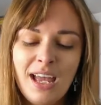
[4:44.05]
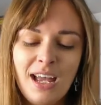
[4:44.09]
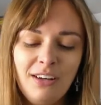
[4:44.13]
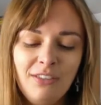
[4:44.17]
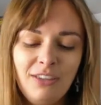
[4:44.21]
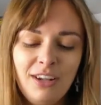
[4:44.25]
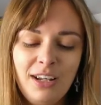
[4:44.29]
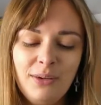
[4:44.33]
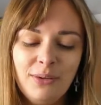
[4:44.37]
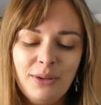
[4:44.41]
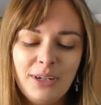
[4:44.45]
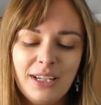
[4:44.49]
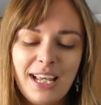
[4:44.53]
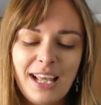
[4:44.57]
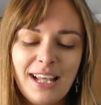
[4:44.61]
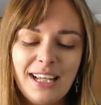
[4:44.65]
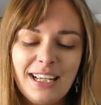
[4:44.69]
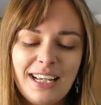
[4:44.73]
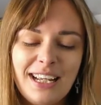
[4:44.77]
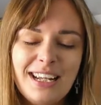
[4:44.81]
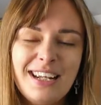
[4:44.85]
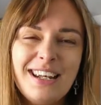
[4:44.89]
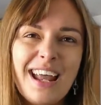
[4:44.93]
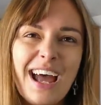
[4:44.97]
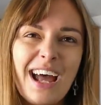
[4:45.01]
really want to get
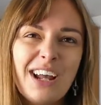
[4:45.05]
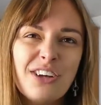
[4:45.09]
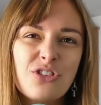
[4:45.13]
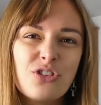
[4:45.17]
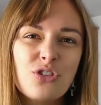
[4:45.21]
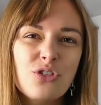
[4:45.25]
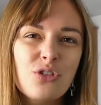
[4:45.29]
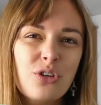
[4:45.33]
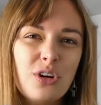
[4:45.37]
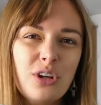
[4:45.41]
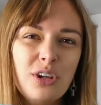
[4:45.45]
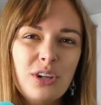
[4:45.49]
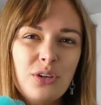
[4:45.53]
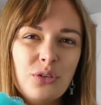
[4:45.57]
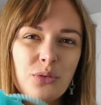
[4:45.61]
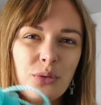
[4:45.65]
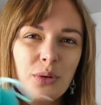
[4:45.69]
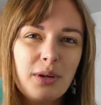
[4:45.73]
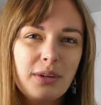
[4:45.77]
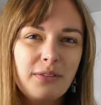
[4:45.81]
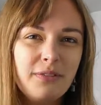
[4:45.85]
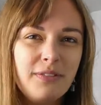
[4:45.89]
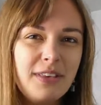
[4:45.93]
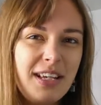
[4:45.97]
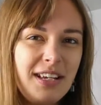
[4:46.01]
like a natural coloured
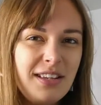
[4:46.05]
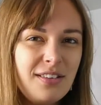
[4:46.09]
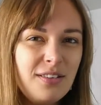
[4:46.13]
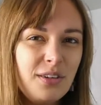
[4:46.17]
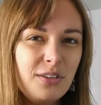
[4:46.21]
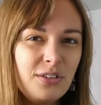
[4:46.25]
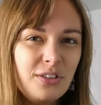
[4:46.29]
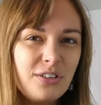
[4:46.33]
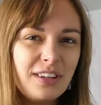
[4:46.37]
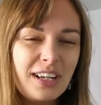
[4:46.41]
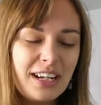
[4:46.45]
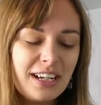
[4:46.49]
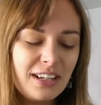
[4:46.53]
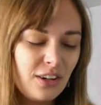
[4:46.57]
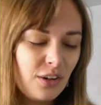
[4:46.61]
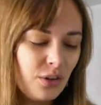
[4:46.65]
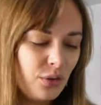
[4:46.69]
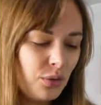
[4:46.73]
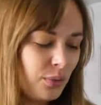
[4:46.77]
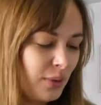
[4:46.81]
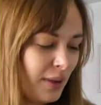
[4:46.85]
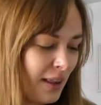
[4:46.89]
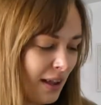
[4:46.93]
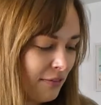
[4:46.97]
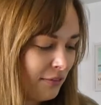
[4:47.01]
one of these, so it just kind of
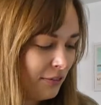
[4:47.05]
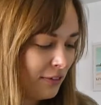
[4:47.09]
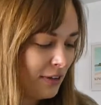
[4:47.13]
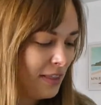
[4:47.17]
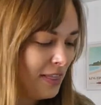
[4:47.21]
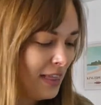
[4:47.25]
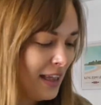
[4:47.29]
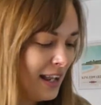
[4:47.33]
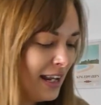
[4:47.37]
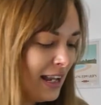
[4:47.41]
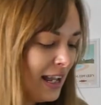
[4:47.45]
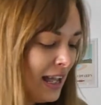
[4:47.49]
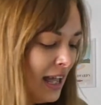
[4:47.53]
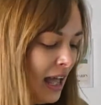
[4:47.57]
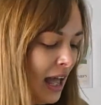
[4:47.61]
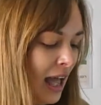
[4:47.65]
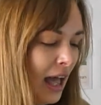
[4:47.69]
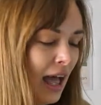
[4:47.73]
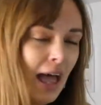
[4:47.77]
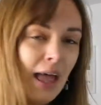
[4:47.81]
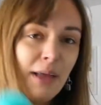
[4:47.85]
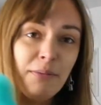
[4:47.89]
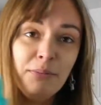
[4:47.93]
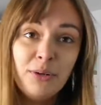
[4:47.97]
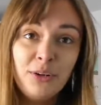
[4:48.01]
goes with everything.
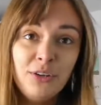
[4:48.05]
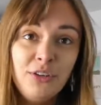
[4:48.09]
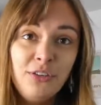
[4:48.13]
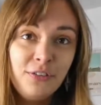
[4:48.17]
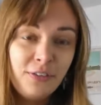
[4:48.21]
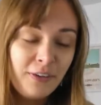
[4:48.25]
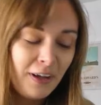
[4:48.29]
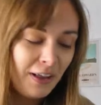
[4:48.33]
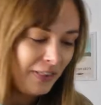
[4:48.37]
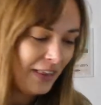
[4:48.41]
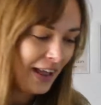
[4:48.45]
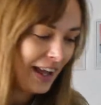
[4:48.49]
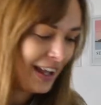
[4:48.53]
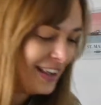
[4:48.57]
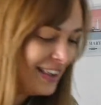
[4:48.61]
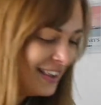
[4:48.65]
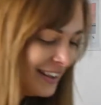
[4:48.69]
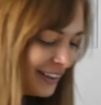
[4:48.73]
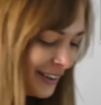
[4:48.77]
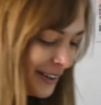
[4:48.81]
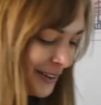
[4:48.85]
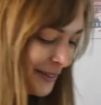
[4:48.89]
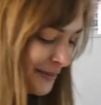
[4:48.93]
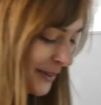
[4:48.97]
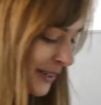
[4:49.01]
But I just found that in the
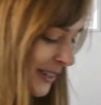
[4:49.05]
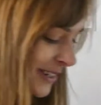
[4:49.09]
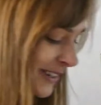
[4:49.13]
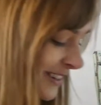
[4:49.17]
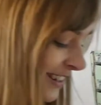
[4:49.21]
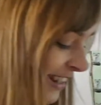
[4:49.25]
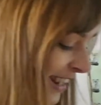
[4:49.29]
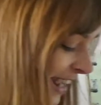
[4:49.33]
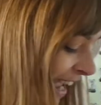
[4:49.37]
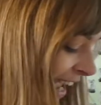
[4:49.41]
cupboard.